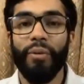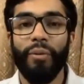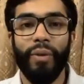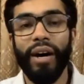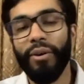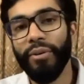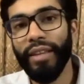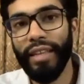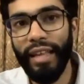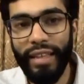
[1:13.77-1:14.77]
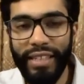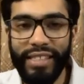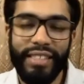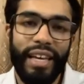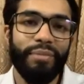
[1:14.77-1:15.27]
Wow, that's
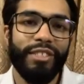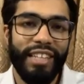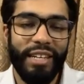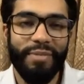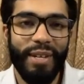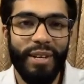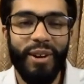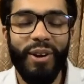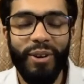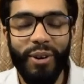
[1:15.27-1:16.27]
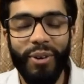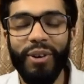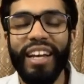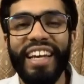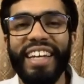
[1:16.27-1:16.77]
some statement. No
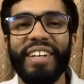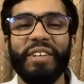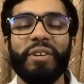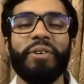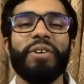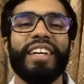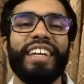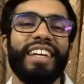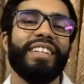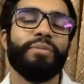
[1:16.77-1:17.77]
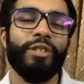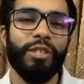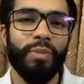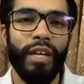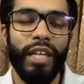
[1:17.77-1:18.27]
Lin, no Heat.
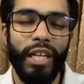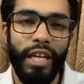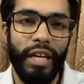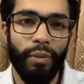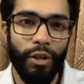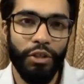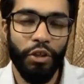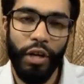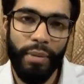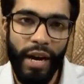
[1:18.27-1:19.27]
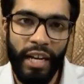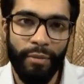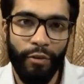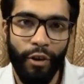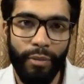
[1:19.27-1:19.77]
Brisbane Heat. What a shoddy
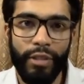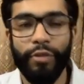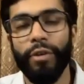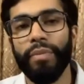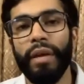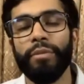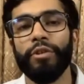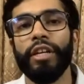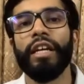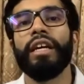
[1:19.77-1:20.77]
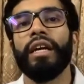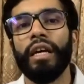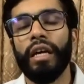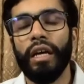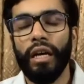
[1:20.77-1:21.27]
batting performance from them today.
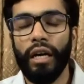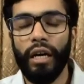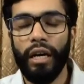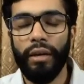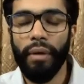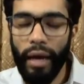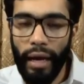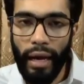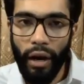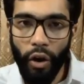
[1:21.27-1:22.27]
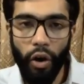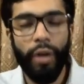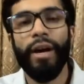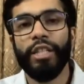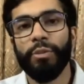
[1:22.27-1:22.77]
Uh, all
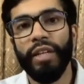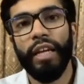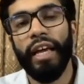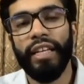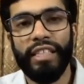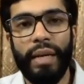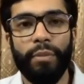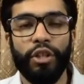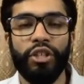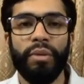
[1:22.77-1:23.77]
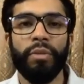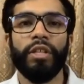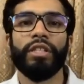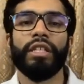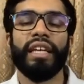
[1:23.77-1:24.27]
batsmen except Jimmy
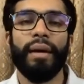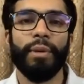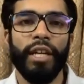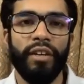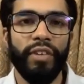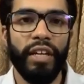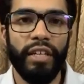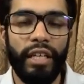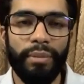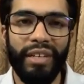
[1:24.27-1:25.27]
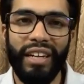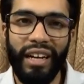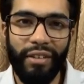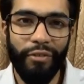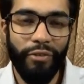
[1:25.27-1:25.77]
Peirson, captain and wicketkeeper,
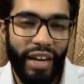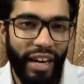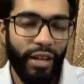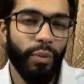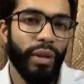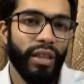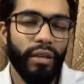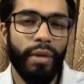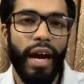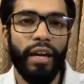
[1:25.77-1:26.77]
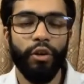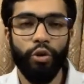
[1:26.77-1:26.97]
failed with the bat.